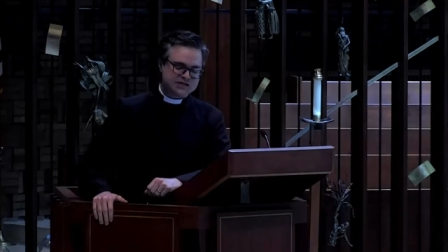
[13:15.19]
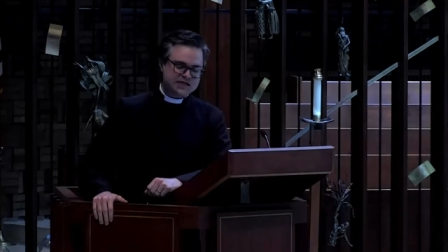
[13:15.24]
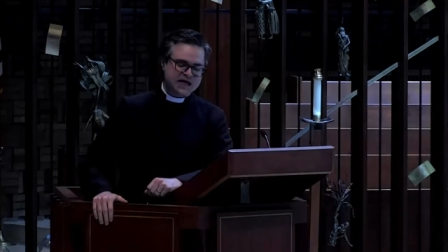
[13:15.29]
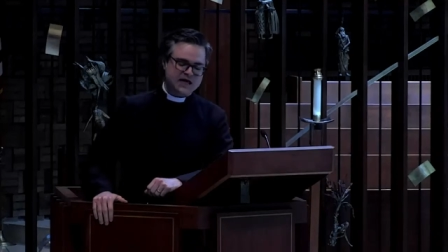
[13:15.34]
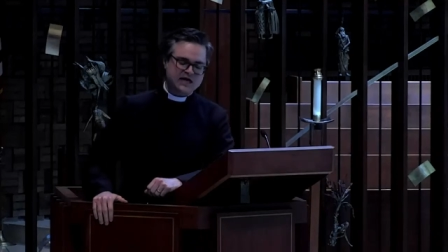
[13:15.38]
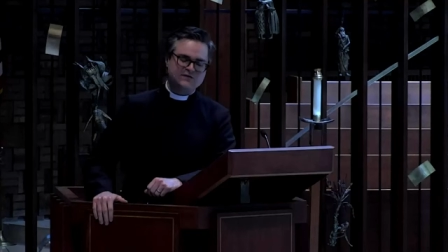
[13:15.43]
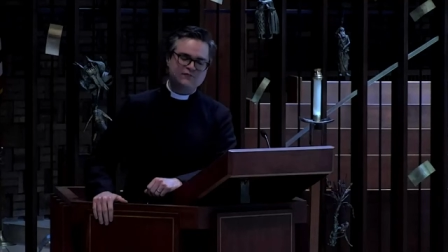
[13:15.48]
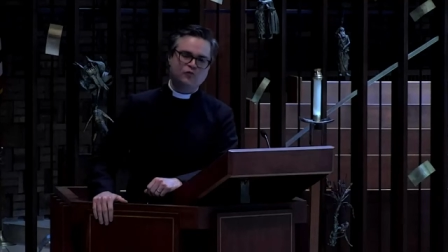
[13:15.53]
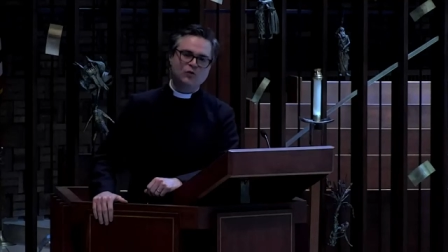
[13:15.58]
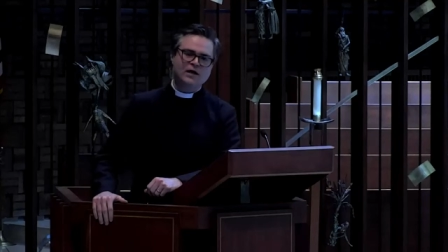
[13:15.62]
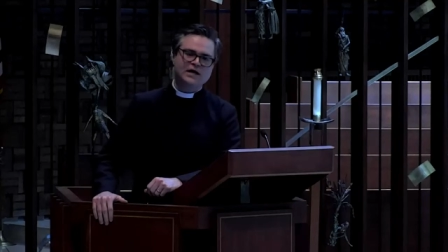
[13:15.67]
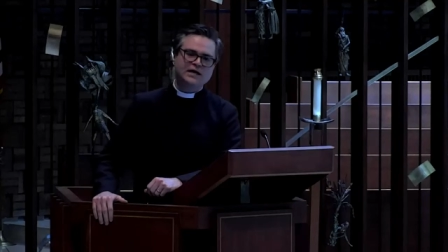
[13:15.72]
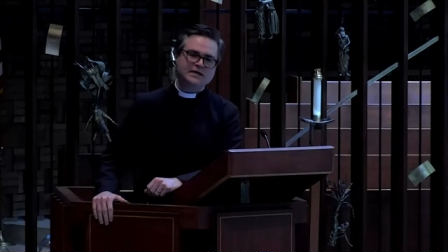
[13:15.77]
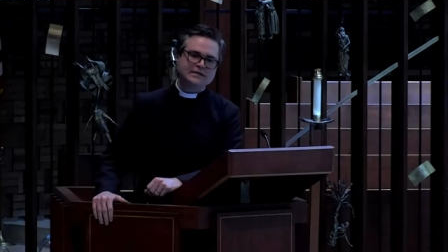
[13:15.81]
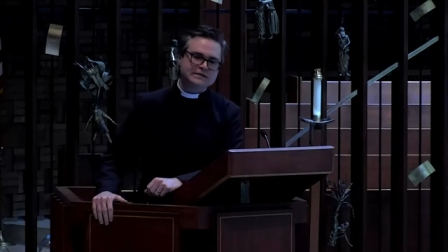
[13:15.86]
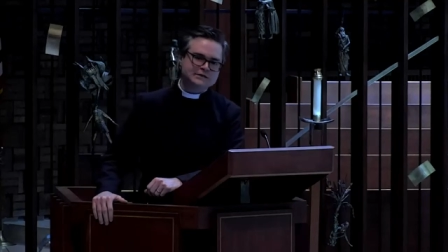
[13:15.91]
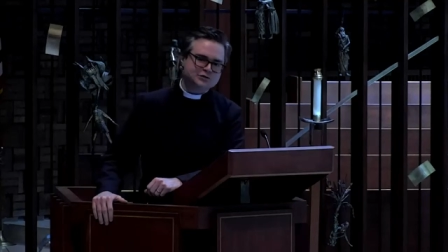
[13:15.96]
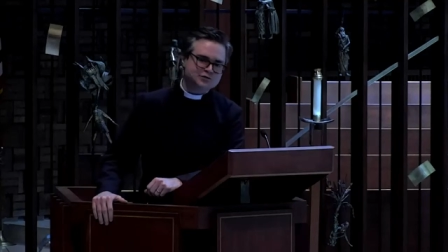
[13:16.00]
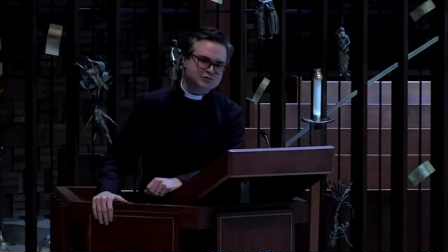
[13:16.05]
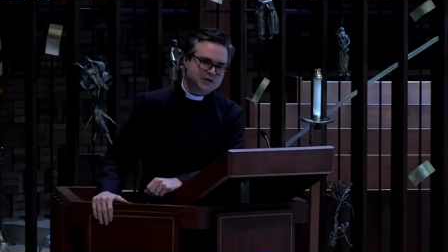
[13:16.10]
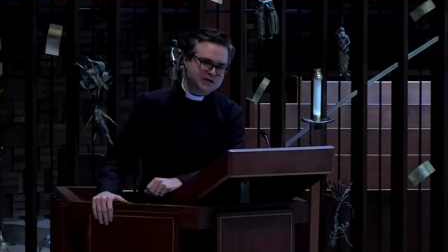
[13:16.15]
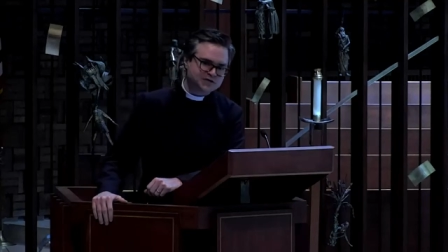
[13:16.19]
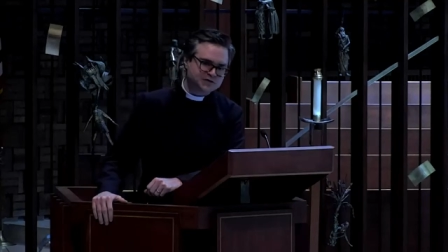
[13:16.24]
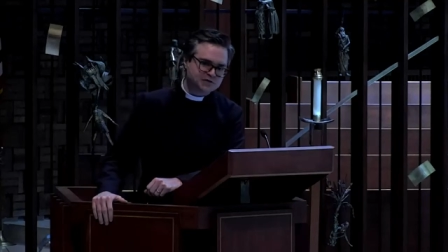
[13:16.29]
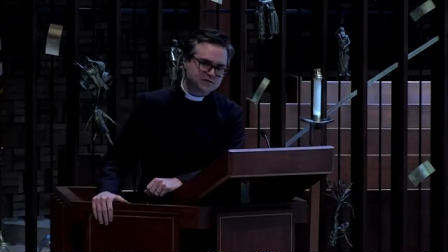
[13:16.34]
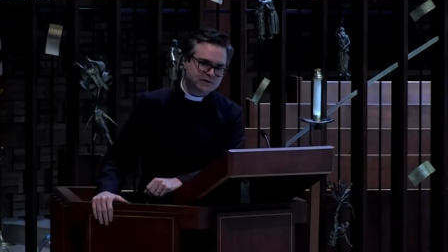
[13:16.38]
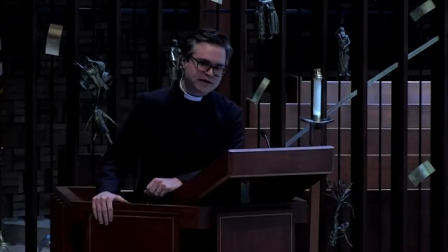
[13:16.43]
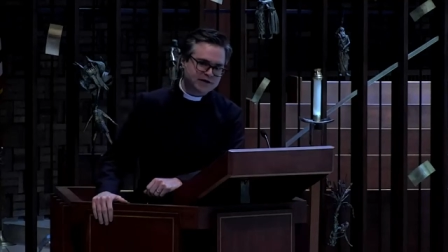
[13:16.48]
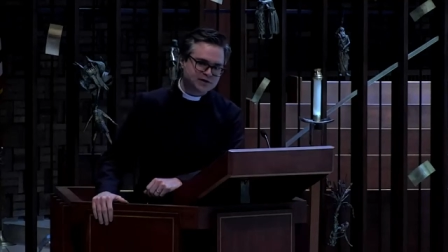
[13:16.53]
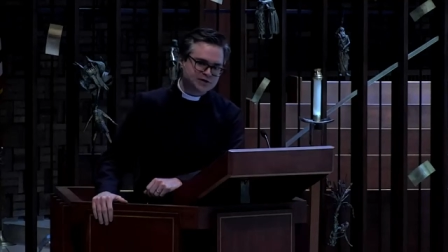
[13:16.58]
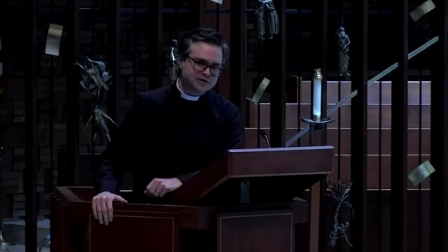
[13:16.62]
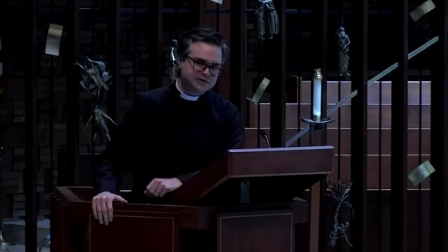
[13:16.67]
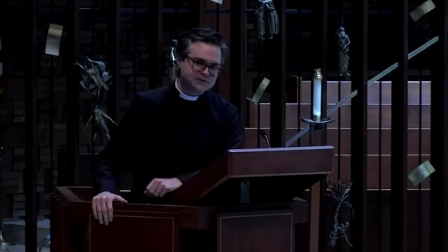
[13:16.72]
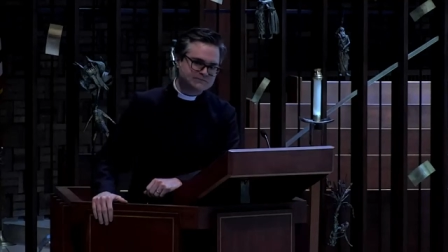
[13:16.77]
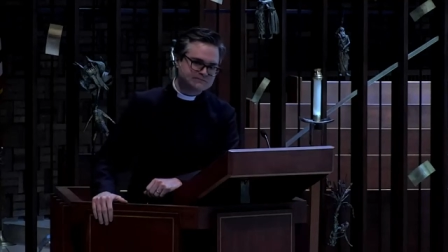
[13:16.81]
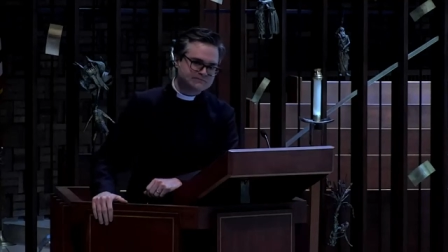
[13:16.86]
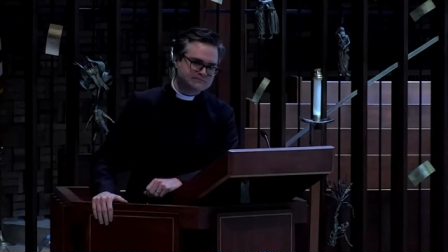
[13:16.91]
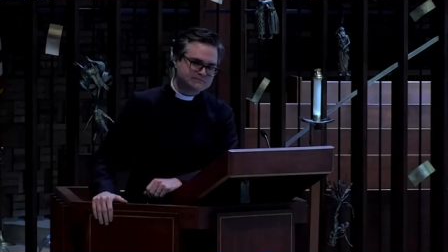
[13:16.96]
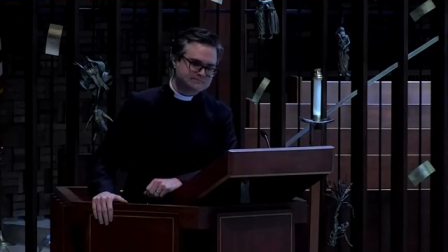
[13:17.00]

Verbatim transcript: gave way to resurrection,